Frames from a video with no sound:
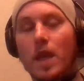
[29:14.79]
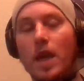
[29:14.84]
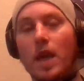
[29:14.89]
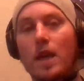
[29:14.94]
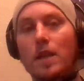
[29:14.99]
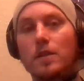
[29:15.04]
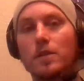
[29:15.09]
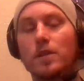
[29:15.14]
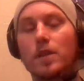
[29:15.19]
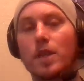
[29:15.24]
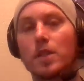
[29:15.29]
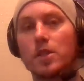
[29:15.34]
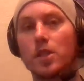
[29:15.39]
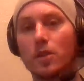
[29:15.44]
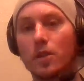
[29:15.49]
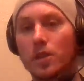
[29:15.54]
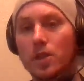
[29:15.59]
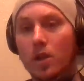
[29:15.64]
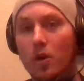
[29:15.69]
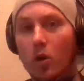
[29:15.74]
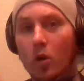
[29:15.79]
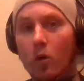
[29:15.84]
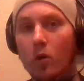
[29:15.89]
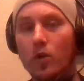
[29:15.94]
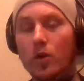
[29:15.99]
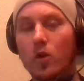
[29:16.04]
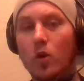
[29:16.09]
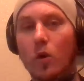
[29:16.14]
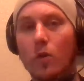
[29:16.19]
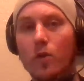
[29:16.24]
And because your
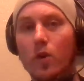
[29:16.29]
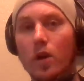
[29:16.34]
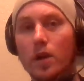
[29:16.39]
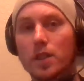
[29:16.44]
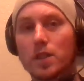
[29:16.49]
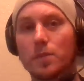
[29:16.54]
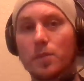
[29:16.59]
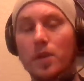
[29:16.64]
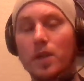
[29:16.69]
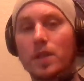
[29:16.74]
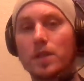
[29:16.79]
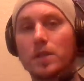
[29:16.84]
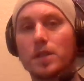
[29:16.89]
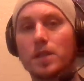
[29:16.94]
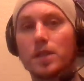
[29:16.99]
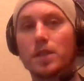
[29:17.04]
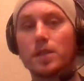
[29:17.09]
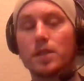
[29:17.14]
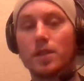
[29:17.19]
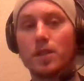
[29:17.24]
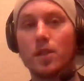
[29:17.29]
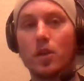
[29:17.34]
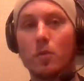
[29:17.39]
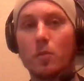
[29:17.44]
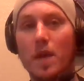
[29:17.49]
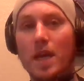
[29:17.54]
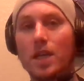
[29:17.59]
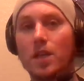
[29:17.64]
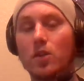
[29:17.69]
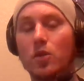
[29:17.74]
overall experiences,
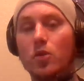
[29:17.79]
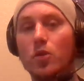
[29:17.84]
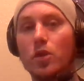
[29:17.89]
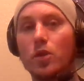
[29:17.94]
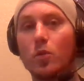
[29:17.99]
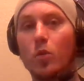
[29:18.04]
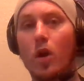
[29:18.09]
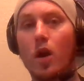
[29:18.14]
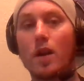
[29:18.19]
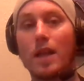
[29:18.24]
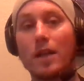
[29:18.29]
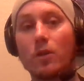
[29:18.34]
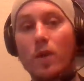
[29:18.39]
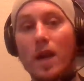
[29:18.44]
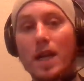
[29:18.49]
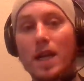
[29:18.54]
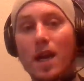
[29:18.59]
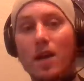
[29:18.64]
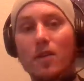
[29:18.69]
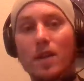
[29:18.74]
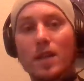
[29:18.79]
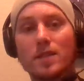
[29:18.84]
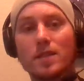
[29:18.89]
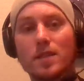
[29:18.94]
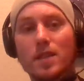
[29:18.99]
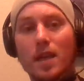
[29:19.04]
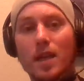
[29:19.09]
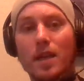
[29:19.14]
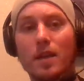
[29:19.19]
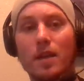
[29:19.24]
make you who you are. Like right now, let's
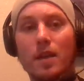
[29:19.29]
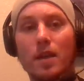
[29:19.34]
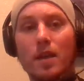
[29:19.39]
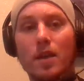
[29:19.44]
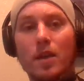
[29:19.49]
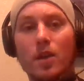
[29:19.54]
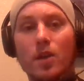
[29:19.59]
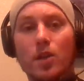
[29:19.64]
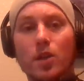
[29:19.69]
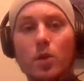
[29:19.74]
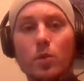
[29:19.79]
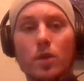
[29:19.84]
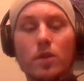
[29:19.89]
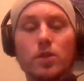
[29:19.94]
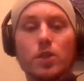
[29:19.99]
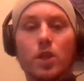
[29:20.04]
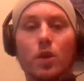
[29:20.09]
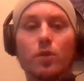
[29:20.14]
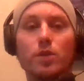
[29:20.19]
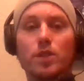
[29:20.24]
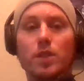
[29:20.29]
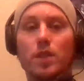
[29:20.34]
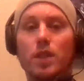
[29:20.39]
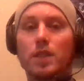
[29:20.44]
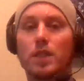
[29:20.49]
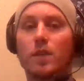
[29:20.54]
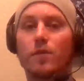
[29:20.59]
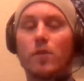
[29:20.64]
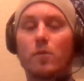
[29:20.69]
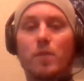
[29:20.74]
say you would have chosen
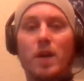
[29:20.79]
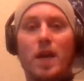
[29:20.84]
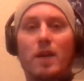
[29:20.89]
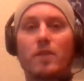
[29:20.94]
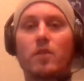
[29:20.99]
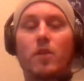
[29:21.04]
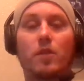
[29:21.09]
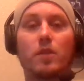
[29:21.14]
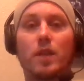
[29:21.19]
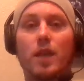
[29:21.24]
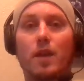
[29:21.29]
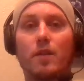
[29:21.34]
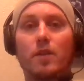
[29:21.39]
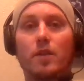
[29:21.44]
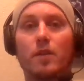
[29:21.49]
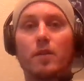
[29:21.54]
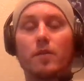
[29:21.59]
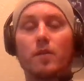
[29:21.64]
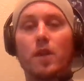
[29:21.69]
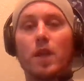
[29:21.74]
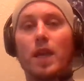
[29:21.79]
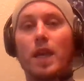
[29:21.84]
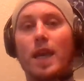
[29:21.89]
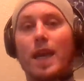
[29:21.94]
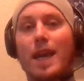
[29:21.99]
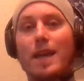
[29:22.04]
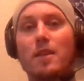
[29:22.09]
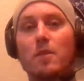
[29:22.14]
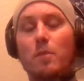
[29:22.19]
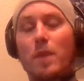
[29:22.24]
a different path altogether.
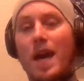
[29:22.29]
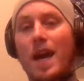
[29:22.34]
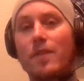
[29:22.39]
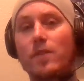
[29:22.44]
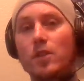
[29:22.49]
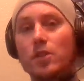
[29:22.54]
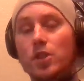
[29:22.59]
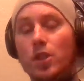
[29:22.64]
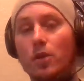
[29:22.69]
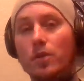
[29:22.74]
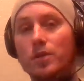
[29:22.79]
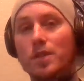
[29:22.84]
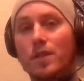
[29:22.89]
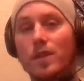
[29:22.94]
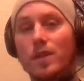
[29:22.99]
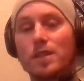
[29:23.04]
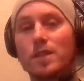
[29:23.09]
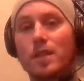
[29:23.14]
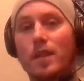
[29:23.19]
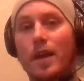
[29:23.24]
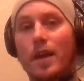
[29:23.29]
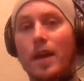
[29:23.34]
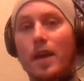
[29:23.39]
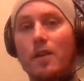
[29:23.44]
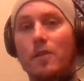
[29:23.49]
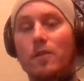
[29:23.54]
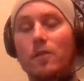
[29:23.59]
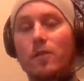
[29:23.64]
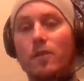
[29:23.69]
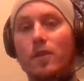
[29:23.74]
And the path you chose in this
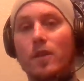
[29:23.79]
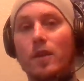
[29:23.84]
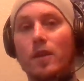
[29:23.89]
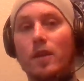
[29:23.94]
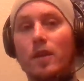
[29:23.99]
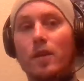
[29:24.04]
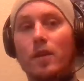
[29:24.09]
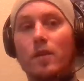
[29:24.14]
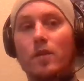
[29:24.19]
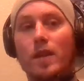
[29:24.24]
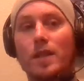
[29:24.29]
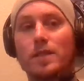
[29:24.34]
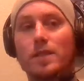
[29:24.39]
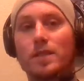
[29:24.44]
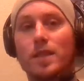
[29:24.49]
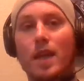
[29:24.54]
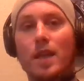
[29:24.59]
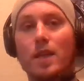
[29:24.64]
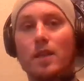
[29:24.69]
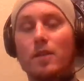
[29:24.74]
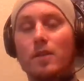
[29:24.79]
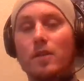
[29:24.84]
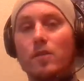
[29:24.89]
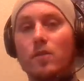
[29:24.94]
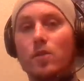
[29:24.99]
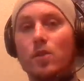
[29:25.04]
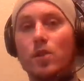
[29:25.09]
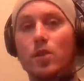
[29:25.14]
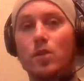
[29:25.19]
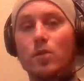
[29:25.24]
life, let's say
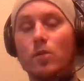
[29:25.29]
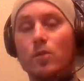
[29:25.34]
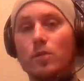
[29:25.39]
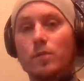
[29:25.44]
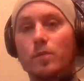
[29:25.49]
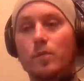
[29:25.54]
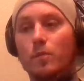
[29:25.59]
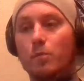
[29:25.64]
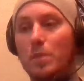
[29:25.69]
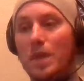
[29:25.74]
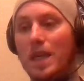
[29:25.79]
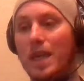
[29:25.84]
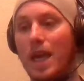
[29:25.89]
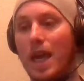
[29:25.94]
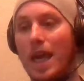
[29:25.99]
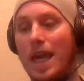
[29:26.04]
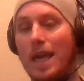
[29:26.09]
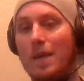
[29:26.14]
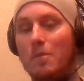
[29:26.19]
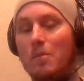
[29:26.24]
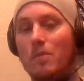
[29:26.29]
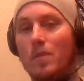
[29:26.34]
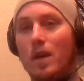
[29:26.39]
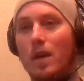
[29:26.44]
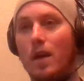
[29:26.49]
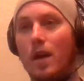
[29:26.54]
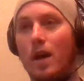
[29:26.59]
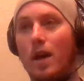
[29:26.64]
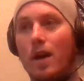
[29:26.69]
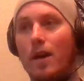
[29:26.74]
you became,
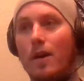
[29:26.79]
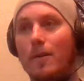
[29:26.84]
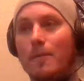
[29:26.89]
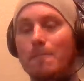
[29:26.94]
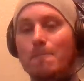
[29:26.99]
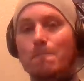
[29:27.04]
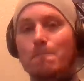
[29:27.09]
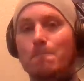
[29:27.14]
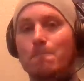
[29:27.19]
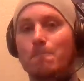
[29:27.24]
I